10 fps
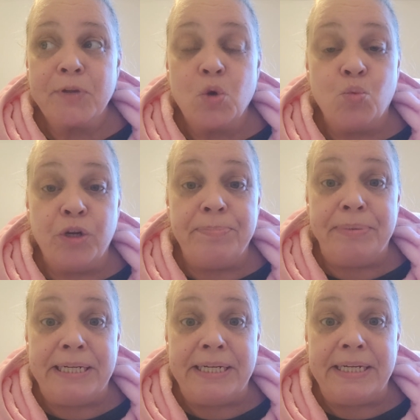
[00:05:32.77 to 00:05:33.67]
would
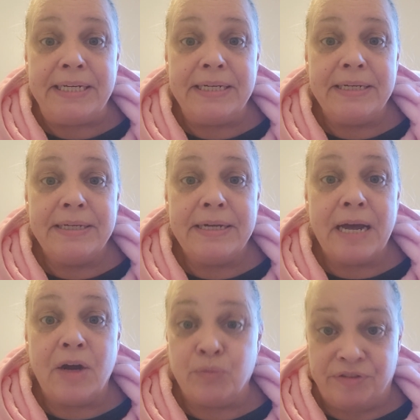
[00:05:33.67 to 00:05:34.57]
be
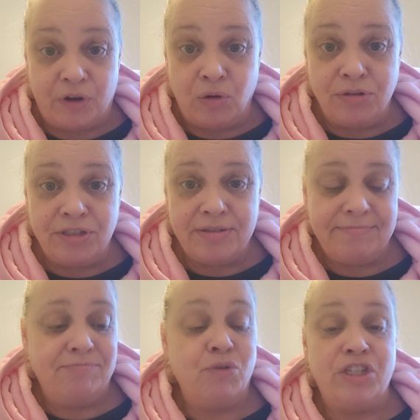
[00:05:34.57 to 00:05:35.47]
revoked,
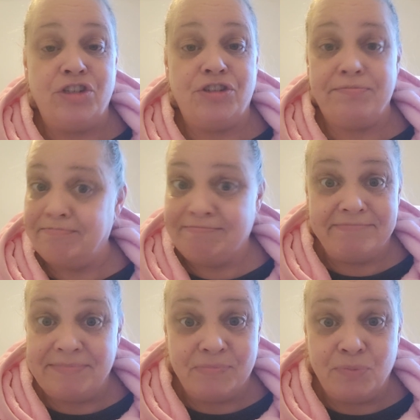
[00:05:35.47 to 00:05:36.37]
which
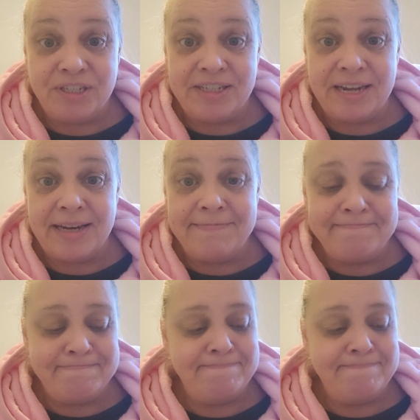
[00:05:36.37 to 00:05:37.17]
was done.